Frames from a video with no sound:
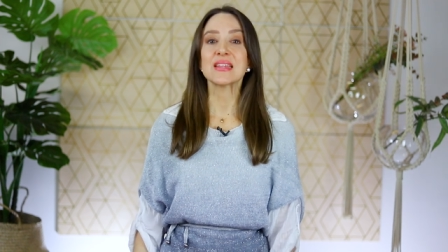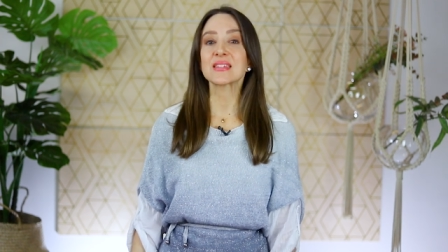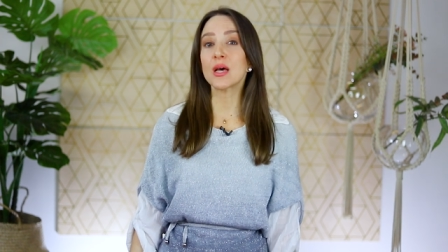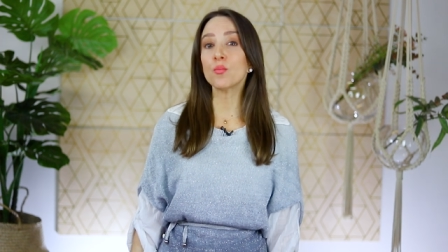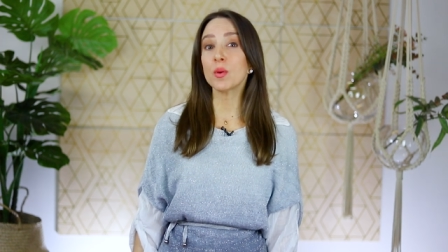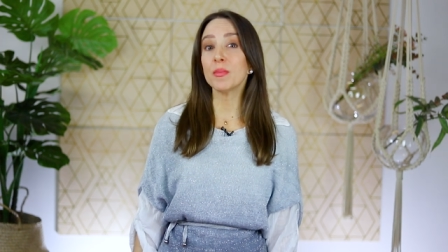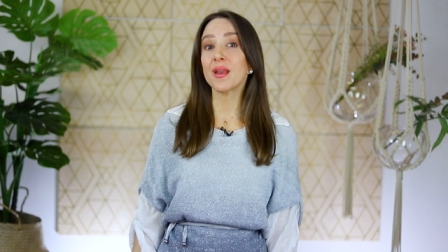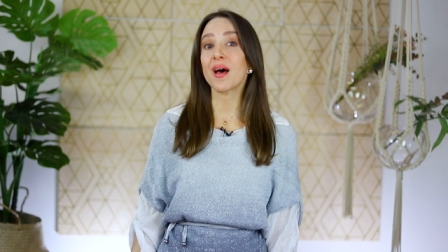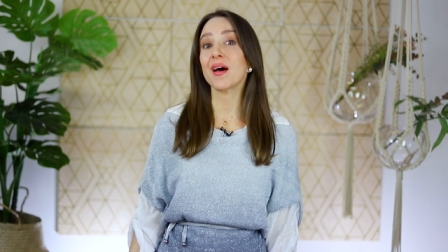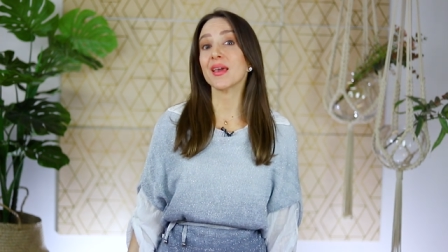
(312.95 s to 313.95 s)
Some
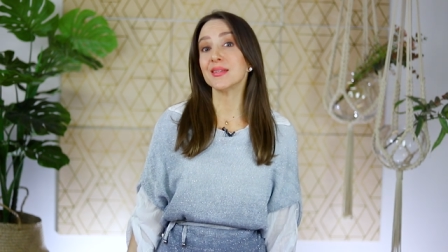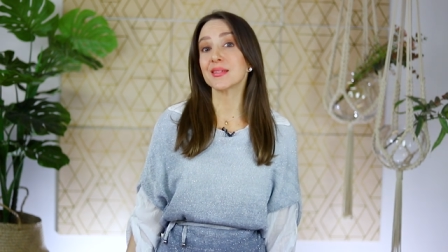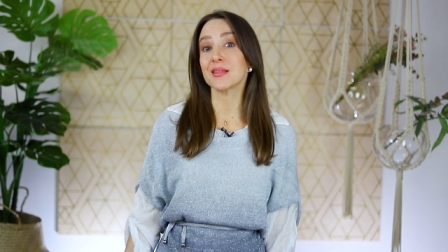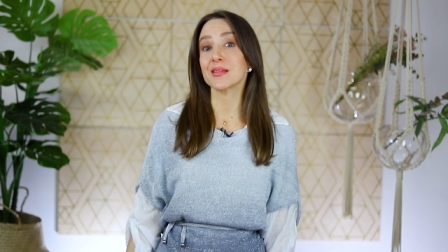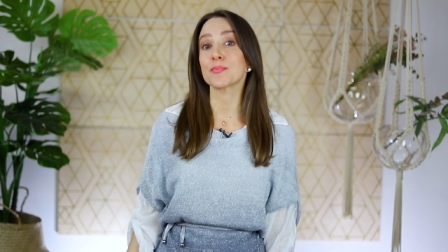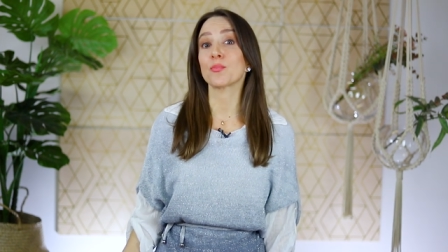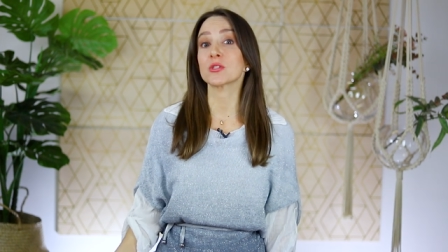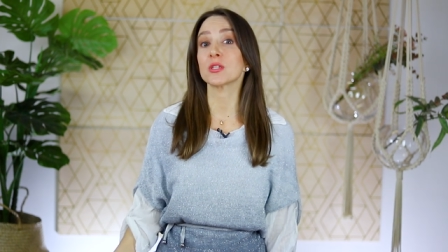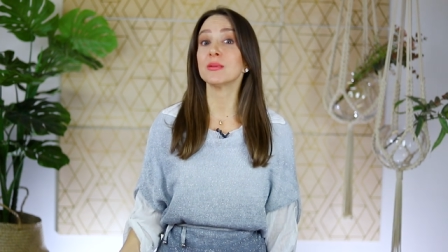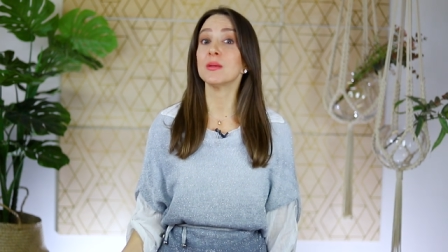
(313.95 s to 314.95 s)
women are into this,
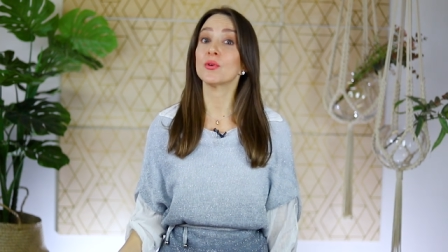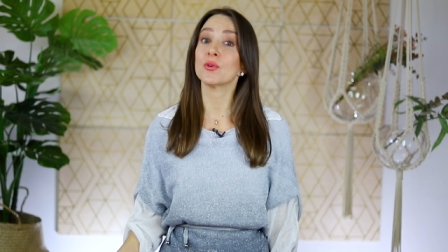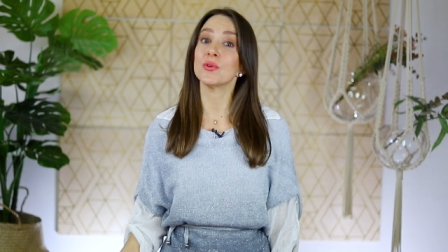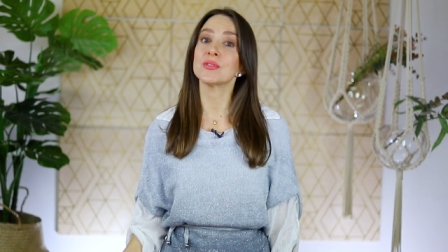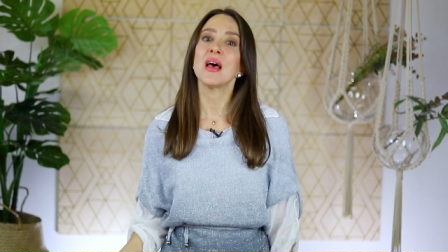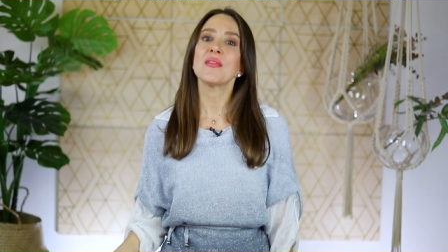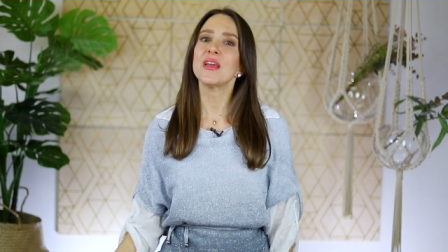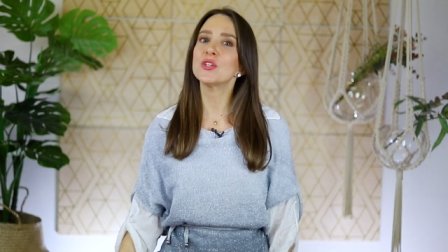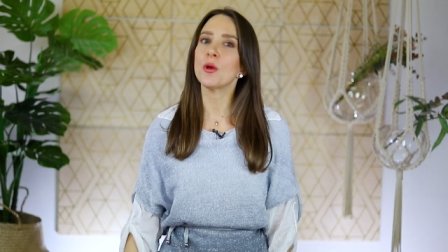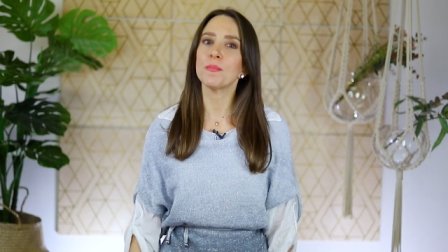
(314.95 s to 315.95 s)
possibly because
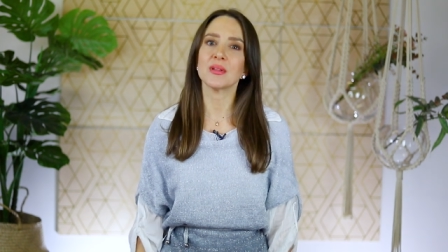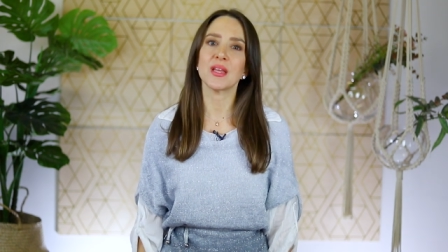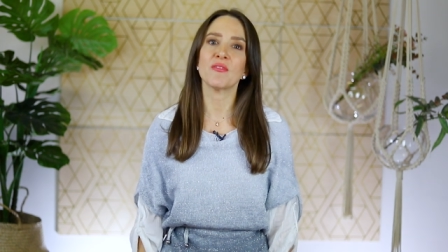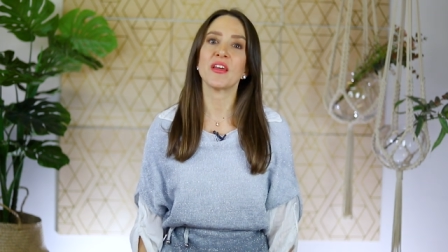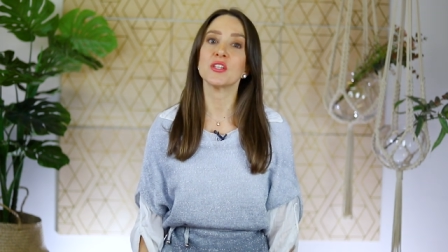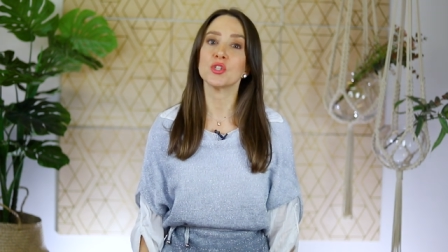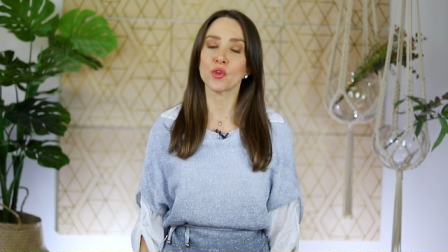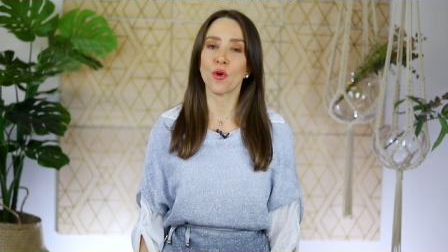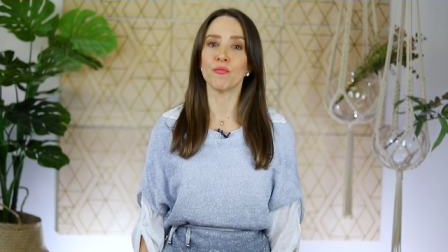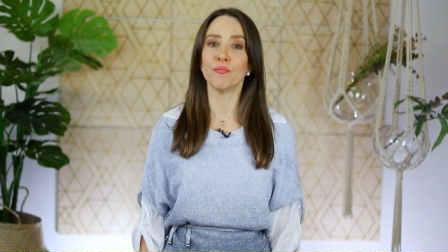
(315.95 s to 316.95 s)
they they don't believe they
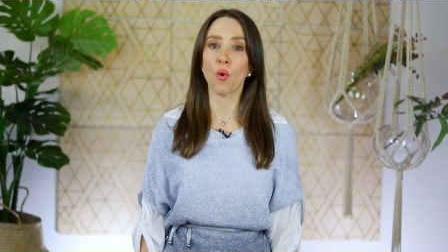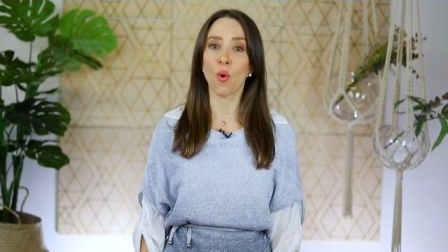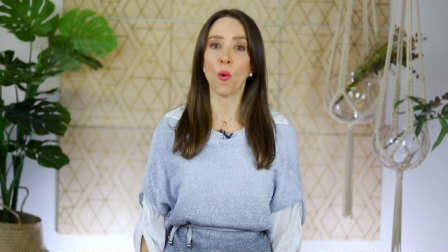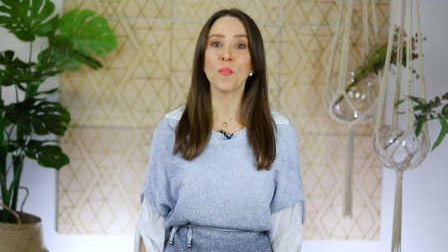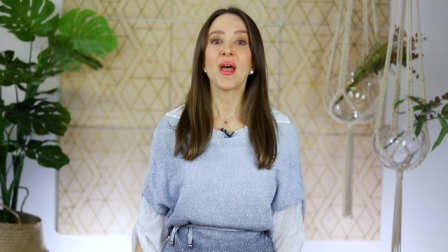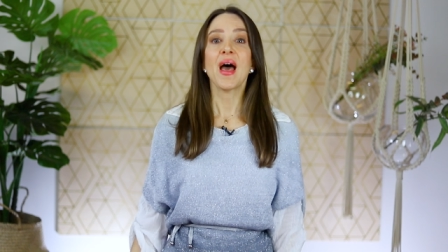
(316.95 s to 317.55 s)
deserve more.